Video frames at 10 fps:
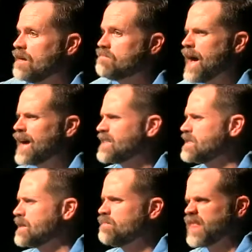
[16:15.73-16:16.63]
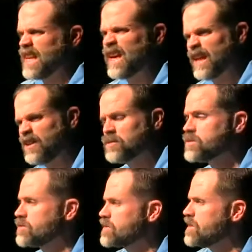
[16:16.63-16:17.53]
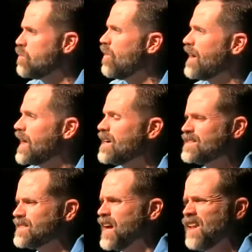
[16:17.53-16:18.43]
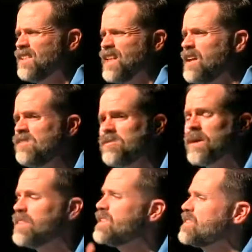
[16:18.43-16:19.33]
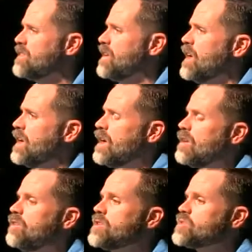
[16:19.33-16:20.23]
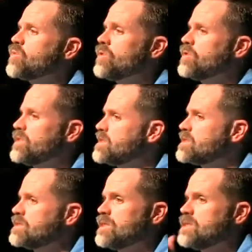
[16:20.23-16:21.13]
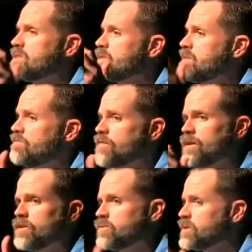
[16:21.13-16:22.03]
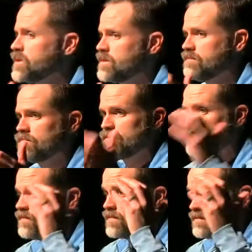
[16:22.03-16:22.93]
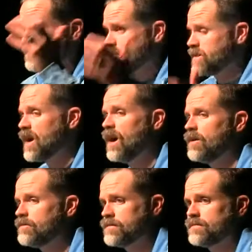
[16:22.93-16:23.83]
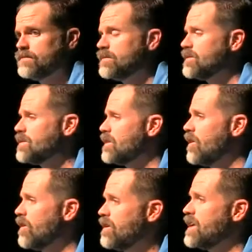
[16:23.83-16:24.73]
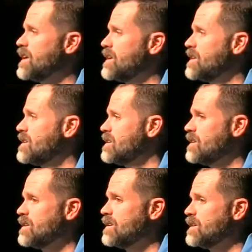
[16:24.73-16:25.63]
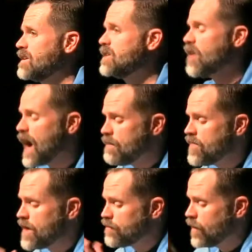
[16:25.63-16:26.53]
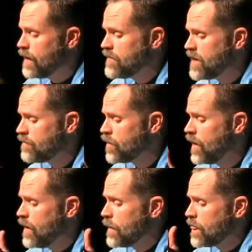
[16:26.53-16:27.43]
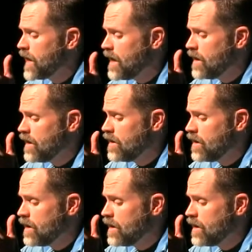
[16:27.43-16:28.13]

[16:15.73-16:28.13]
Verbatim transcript: come back as something else or someone else. I, I don't know about this world is, is filled with tough heartache. You know, I'm thankful. I'm thankful that